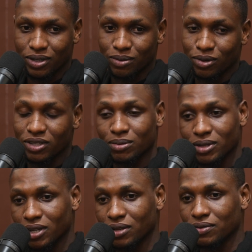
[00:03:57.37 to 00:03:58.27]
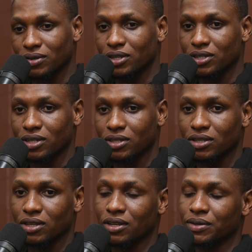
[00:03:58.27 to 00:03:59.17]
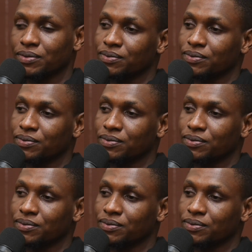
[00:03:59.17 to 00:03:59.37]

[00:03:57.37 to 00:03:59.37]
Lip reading: just especially for Nigerians. Yeah.